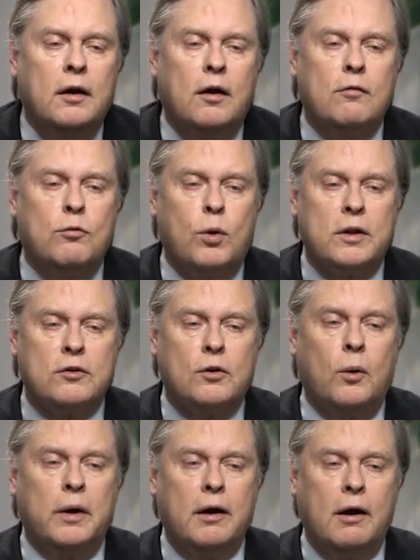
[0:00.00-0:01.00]
of what's
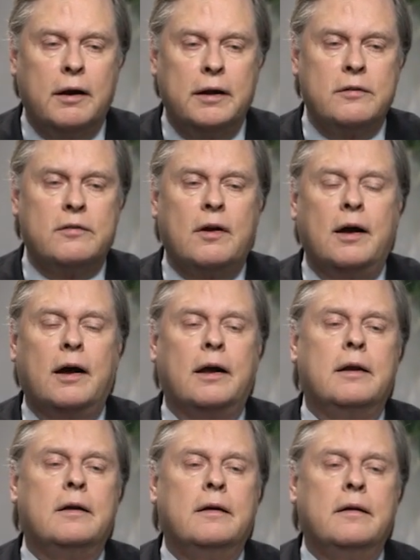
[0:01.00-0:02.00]
going on
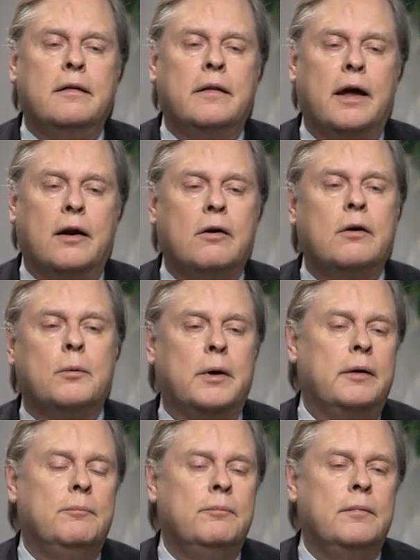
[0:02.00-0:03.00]
inside that artery,